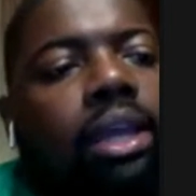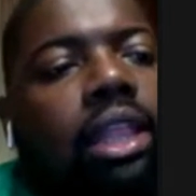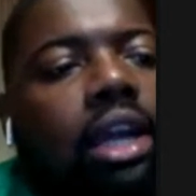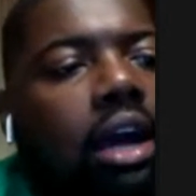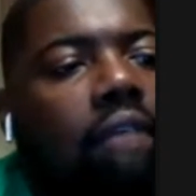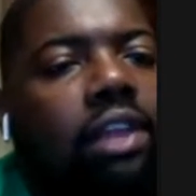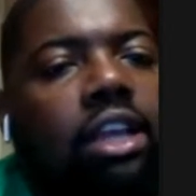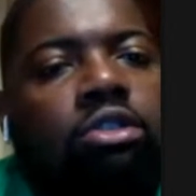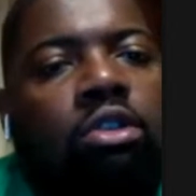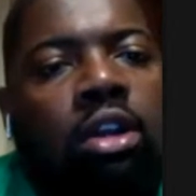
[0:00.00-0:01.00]
We love
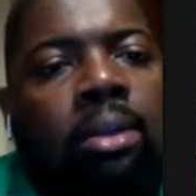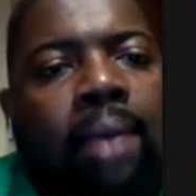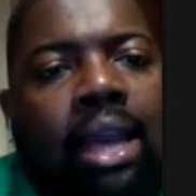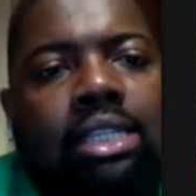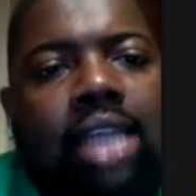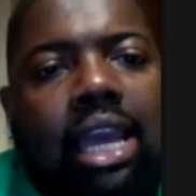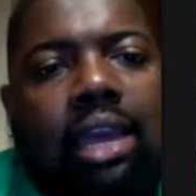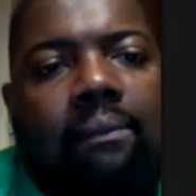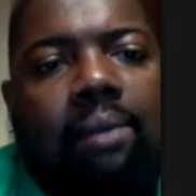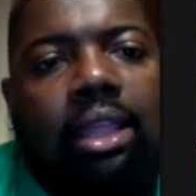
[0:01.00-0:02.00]
these quarterbacks
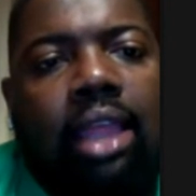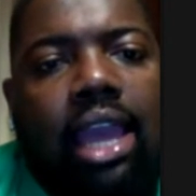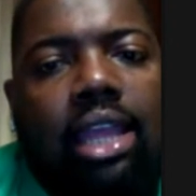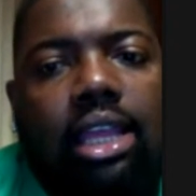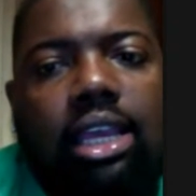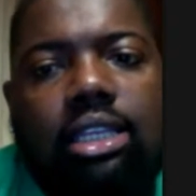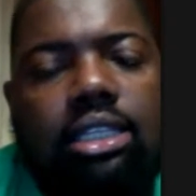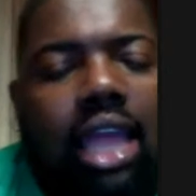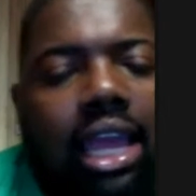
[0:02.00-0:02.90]
that can be like these